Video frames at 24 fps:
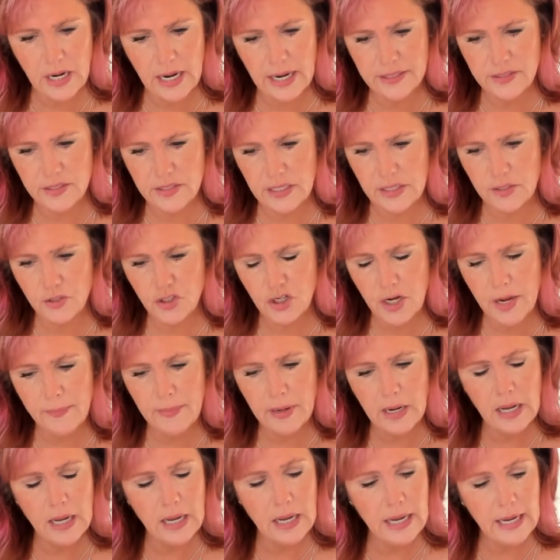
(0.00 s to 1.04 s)
I see
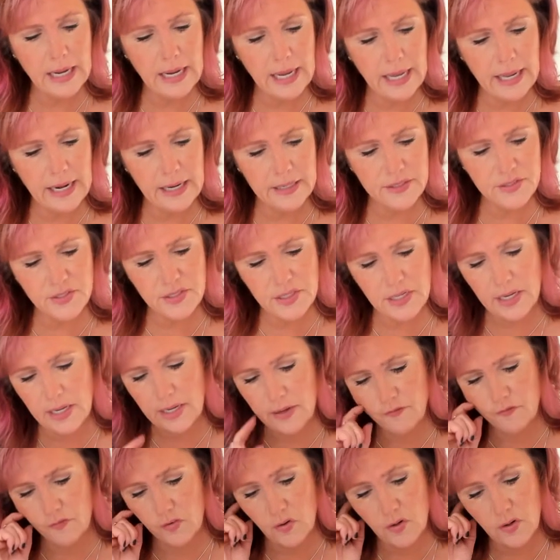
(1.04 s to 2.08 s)
Gemini, and I
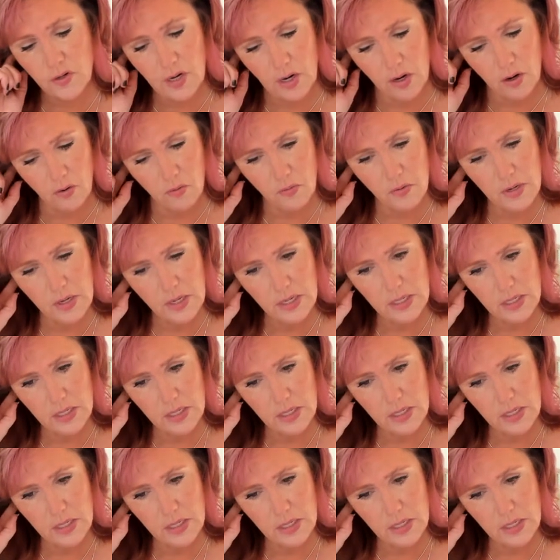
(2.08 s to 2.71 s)
see Virgo.